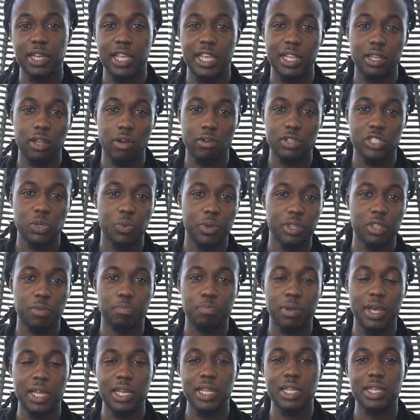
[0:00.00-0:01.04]
he loads it with the
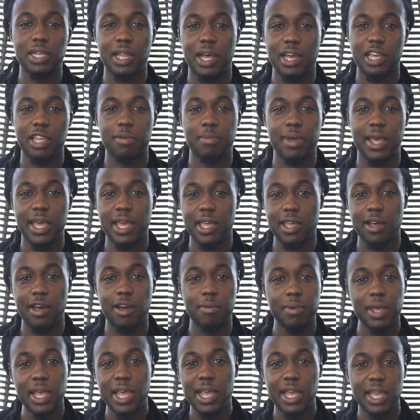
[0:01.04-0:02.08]
pellet, lock it back
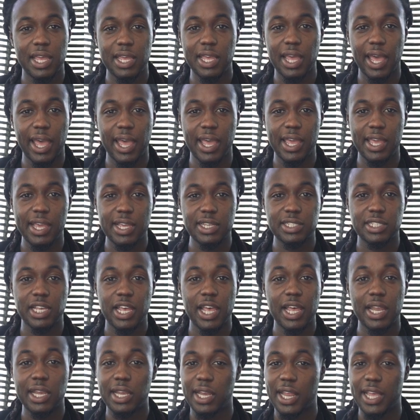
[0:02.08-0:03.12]
up, he aims,
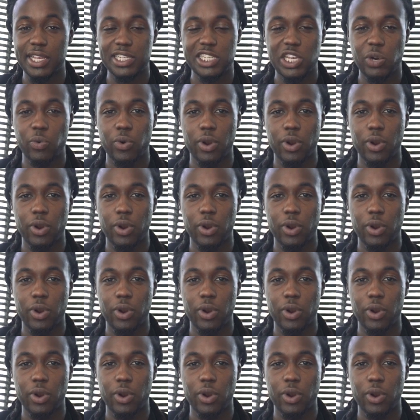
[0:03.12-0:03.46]
lets it